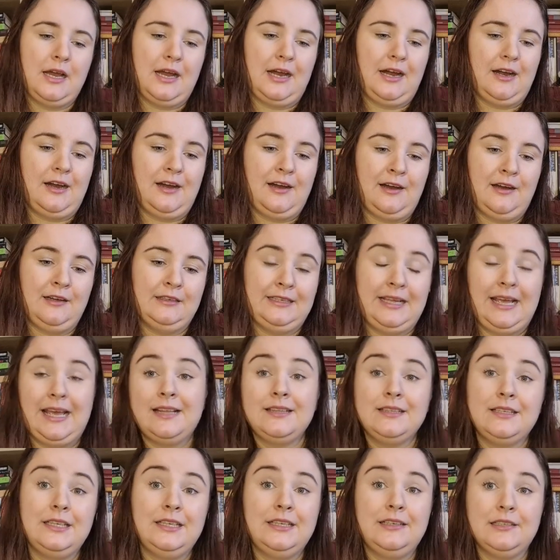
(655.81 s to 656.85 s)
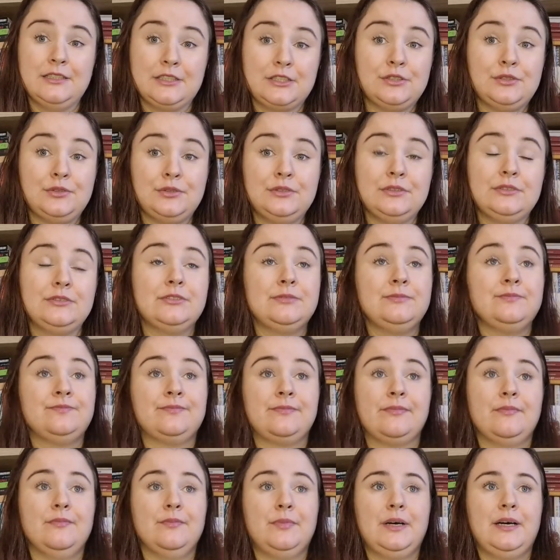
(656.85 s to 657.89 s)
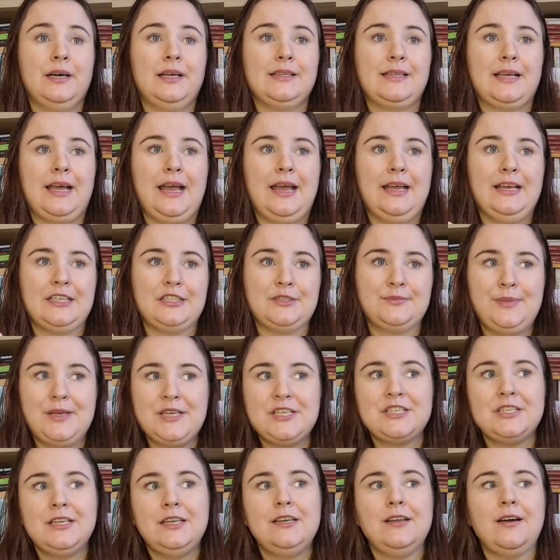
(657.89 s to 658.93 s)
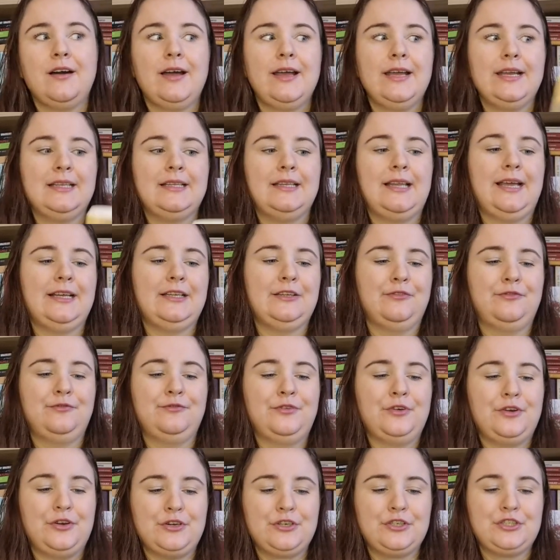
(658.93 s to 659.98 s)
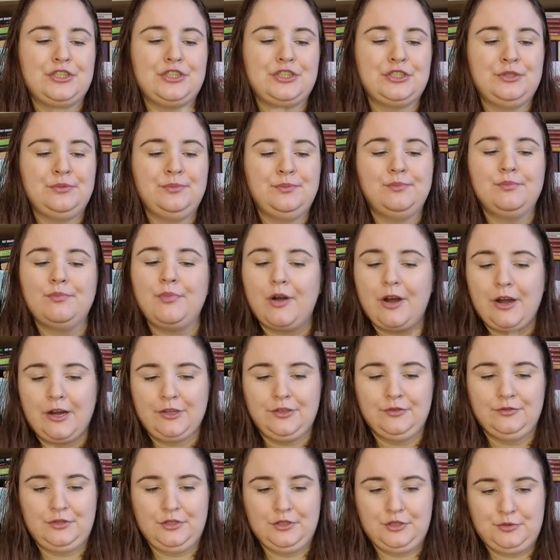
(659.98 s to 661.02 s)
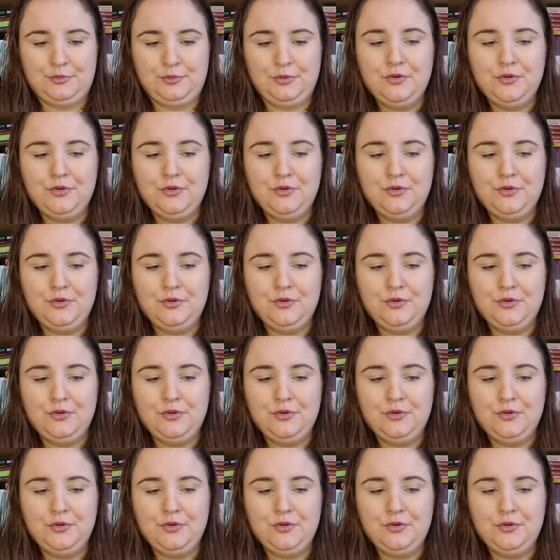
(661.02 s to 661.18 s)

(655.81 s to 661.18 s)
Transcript: Uh, the ending is good, but I especially like like the first part of this